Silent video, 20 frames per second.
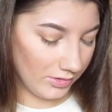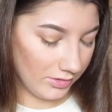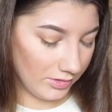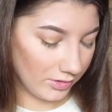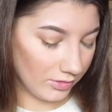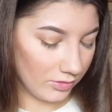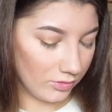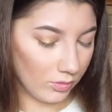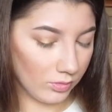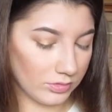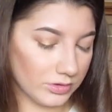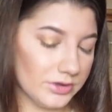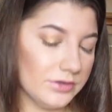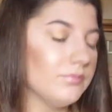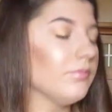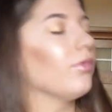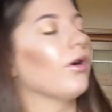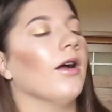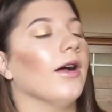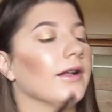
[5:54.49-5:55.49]
the
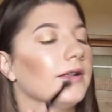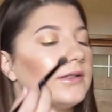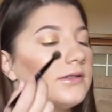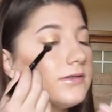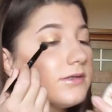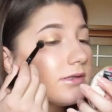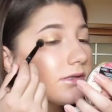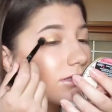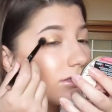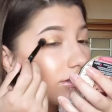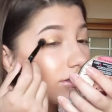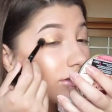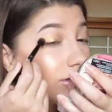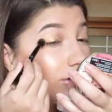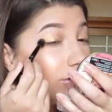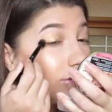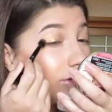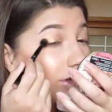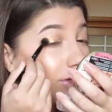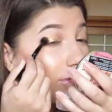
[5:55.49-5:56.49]
golden bronze to
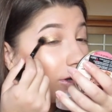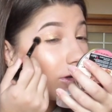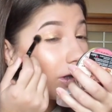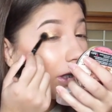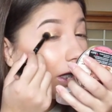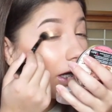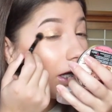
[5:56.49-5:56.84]
do a smoky